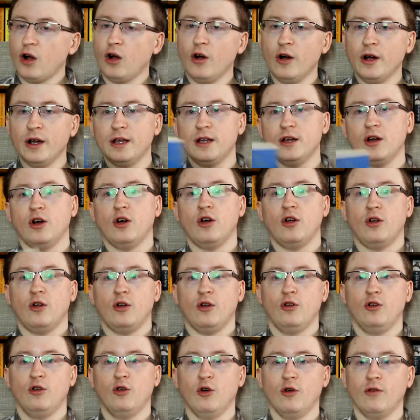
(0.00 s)
I
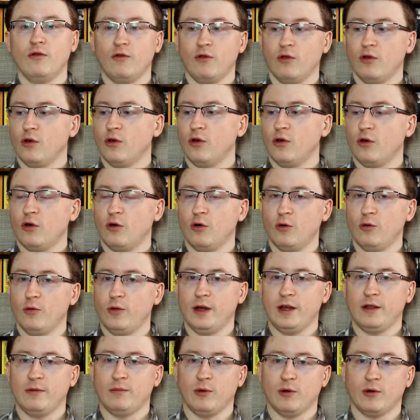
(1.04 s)
love all
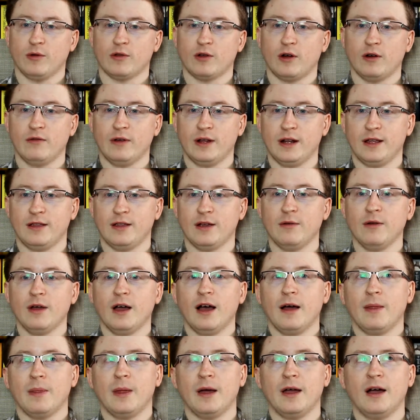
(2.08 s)
these books, I really do.
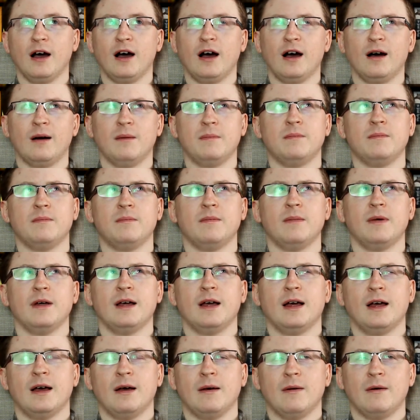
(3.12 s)
They are
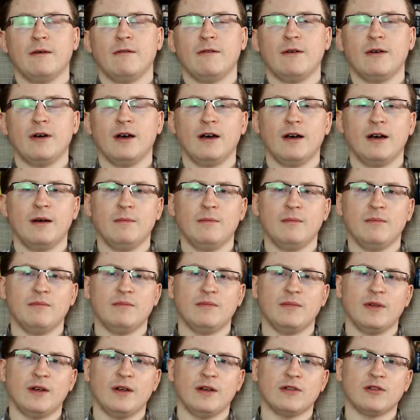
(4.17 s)

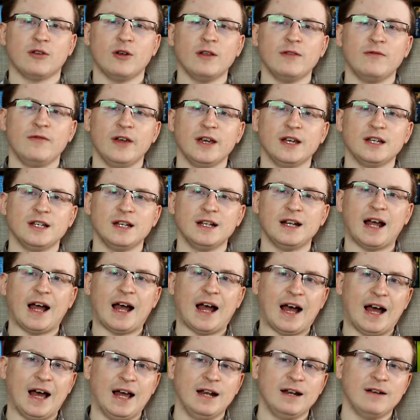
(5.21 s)
science fiction
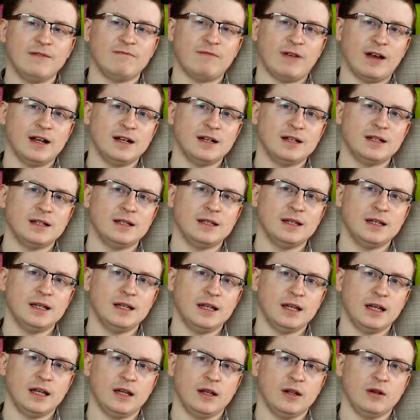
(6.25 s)
and fantasy
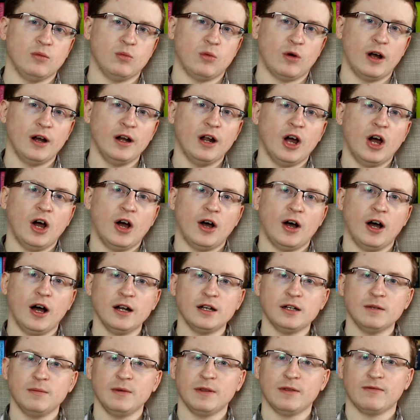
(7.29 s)
in one.
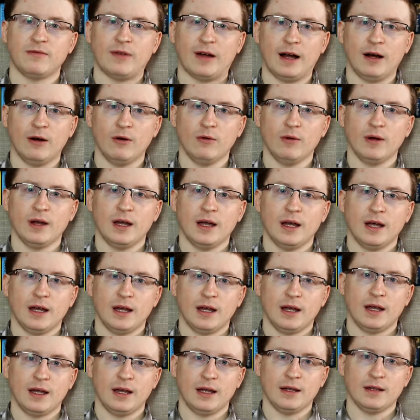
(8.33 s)
Artemis Fowl
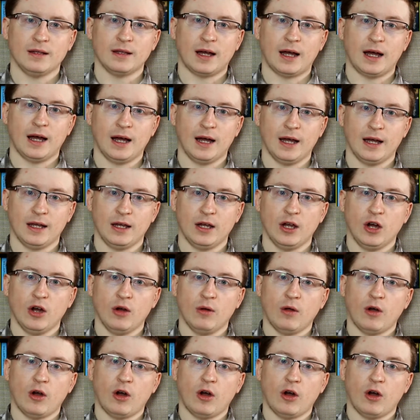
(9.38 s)
is a